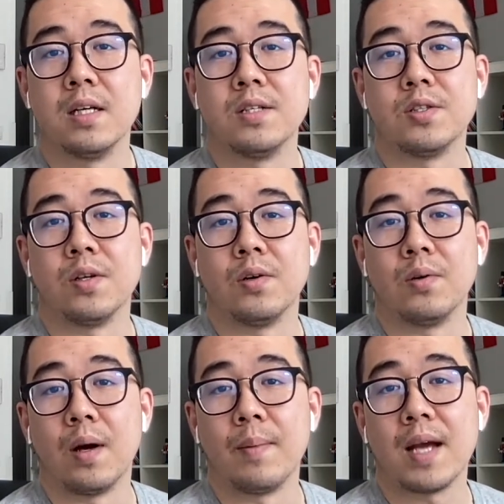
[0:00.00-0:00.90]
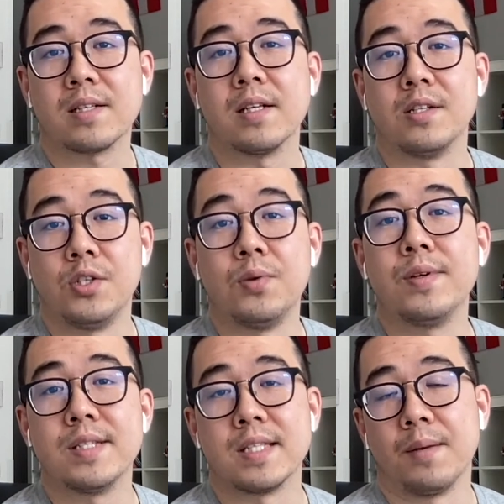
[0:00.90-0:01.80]
So I'm actually
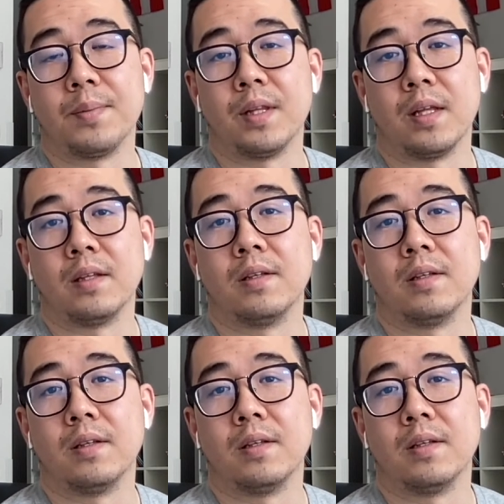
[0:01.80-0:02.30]
doing something